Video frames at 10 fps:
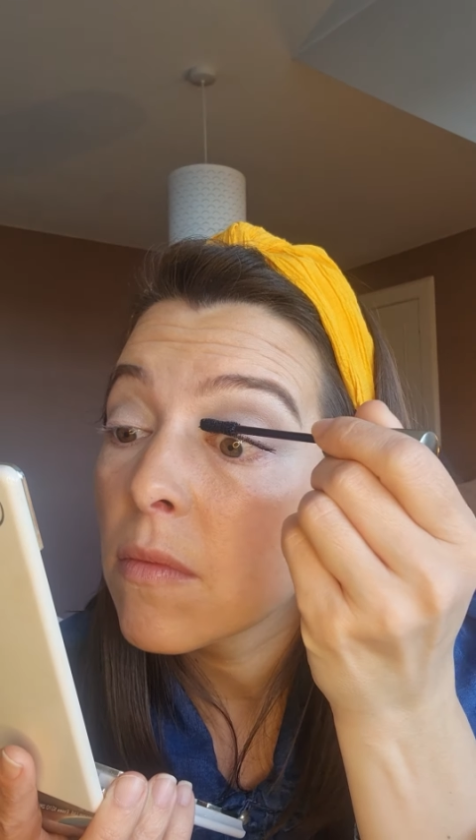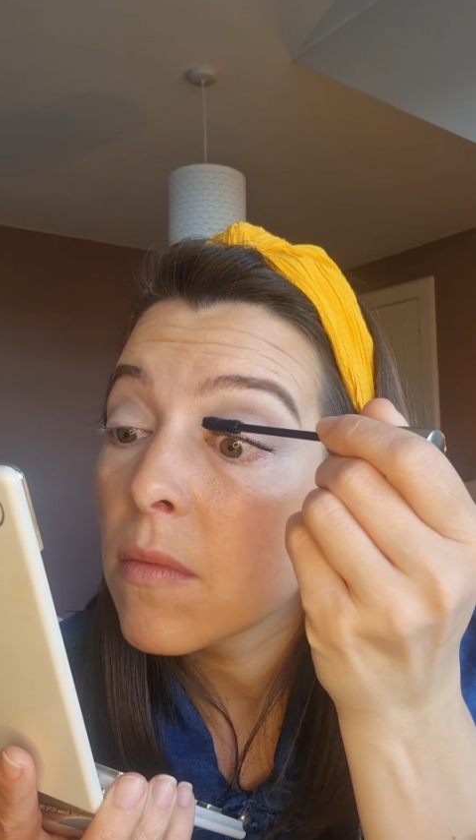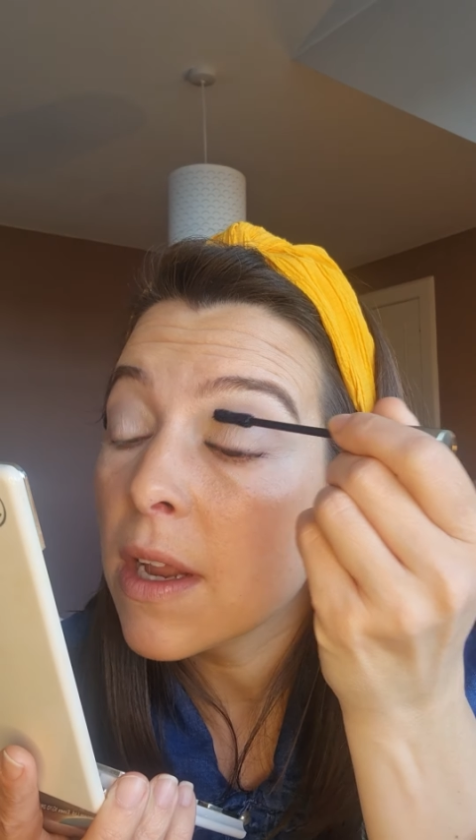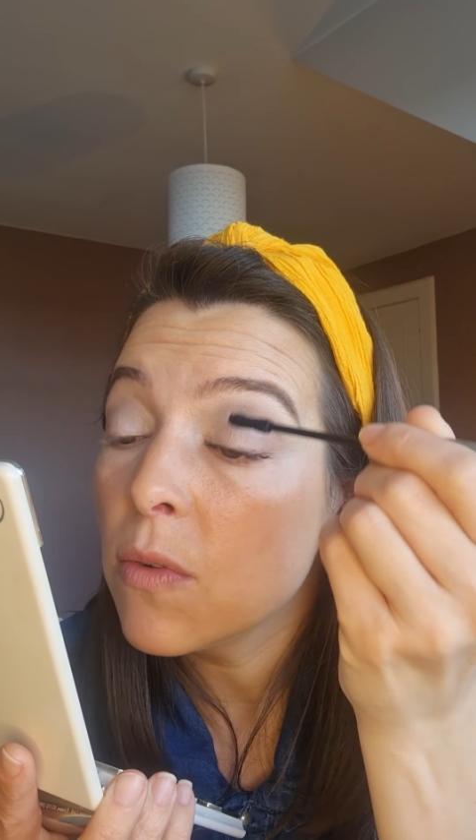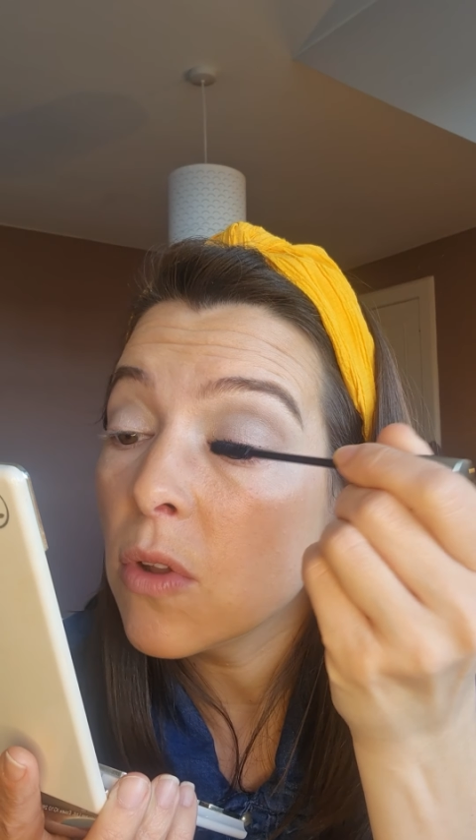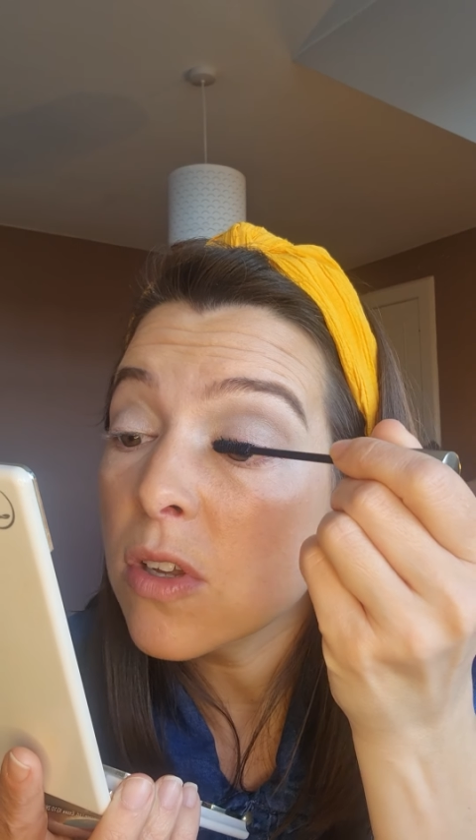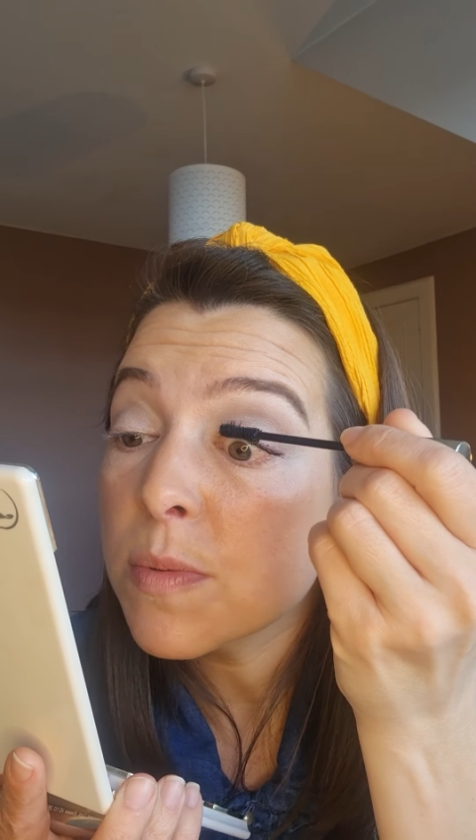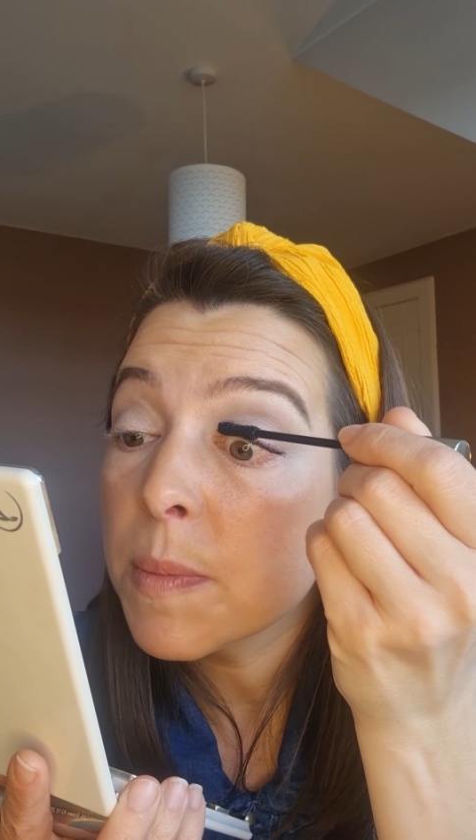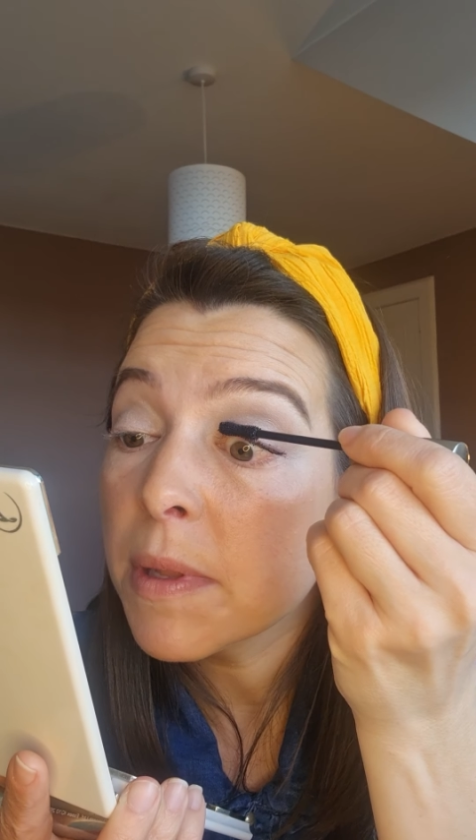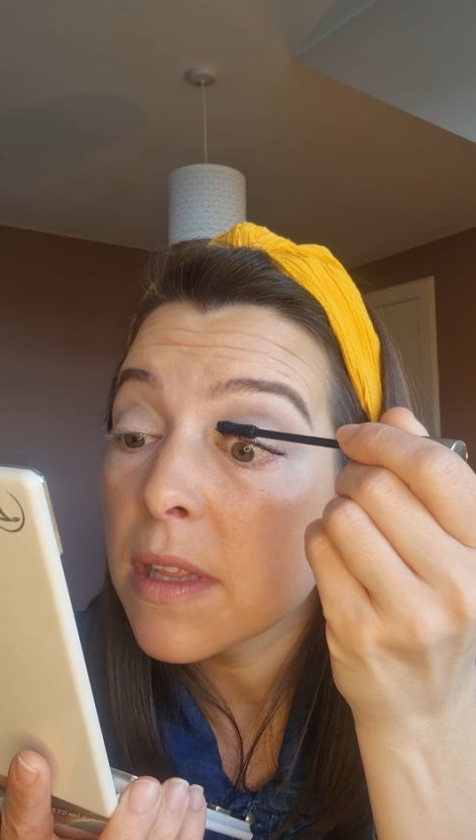I know lots
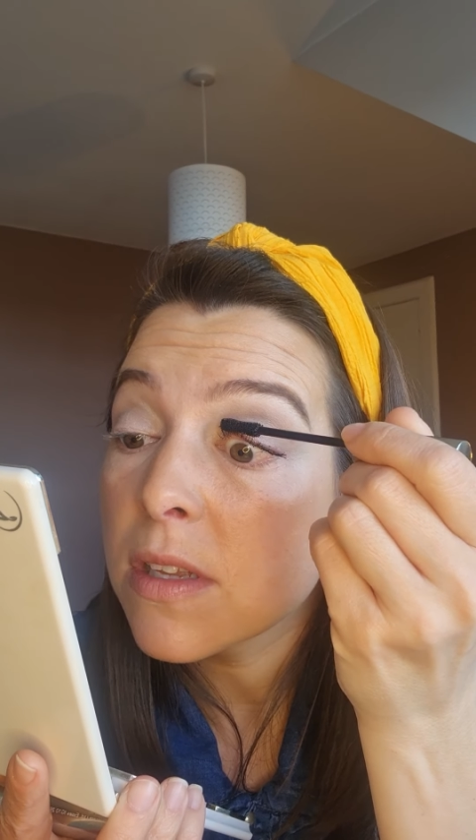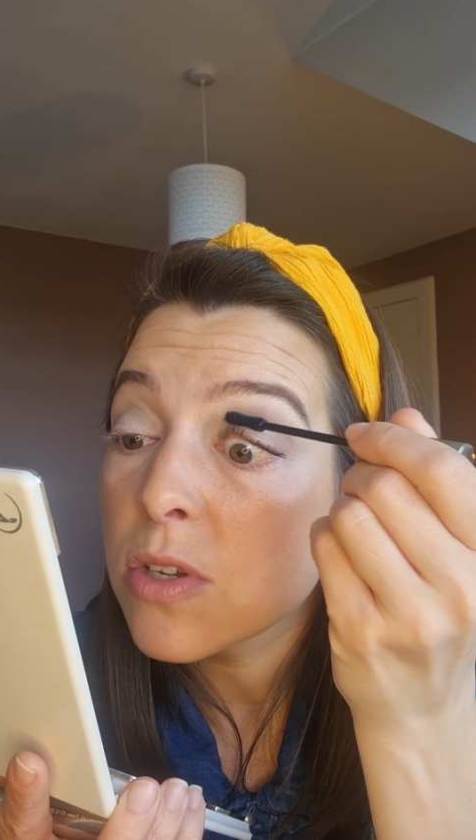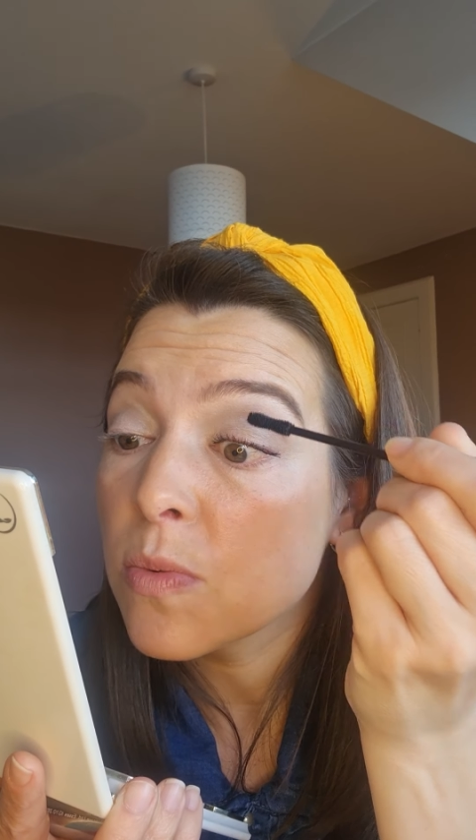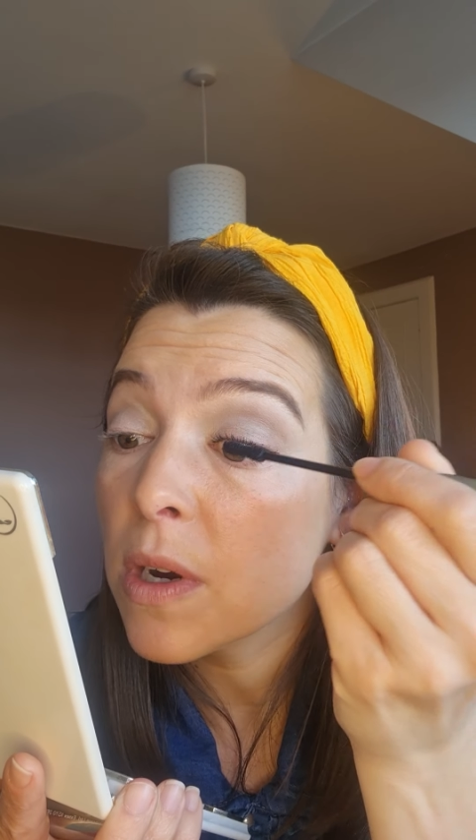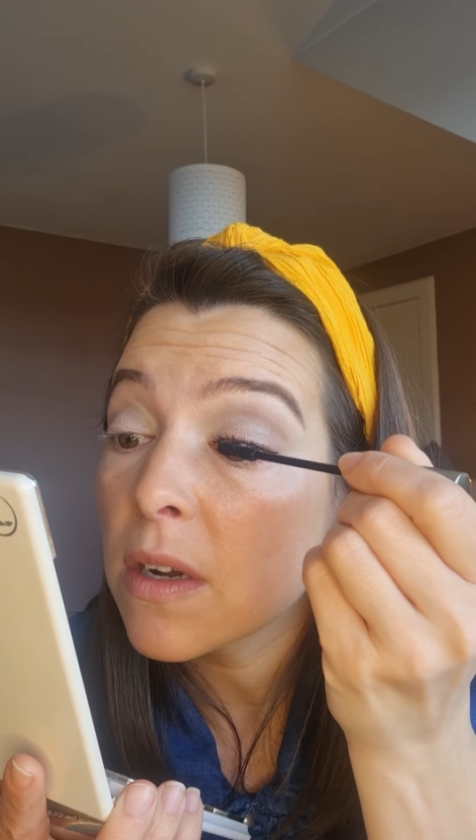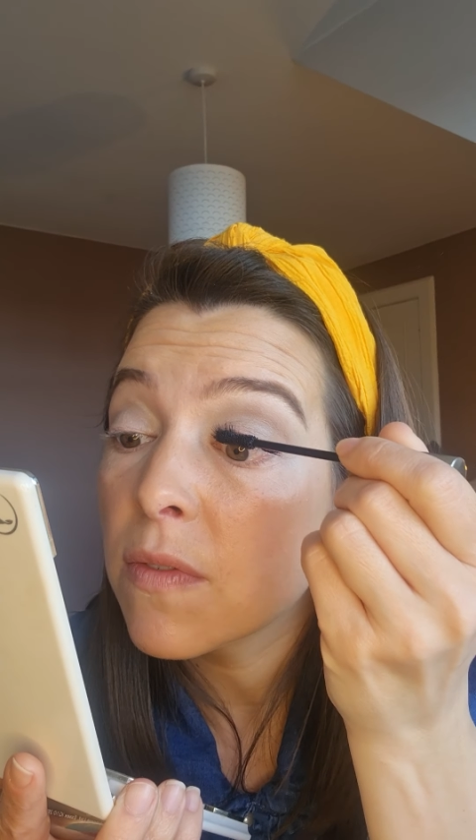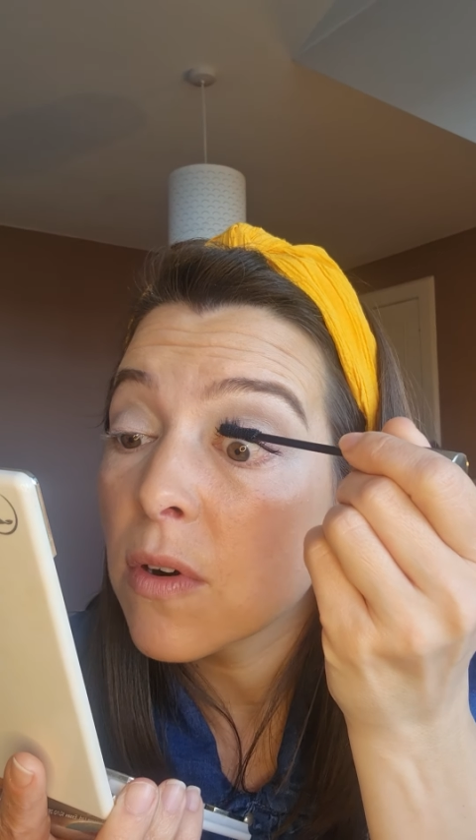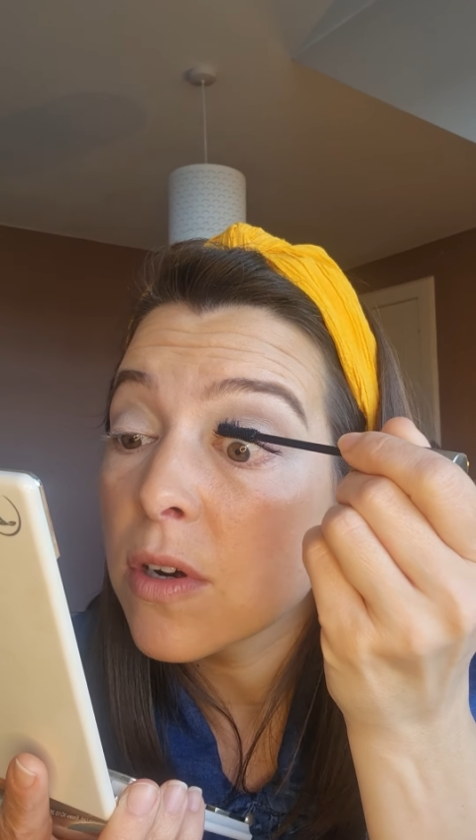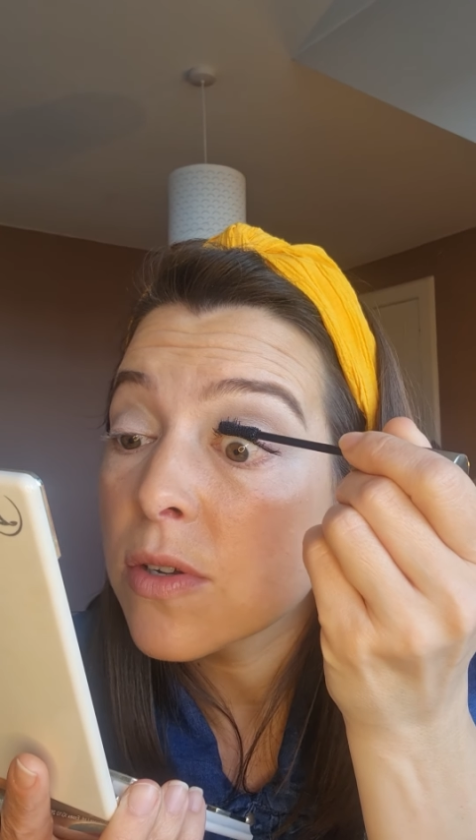of people that they do work for,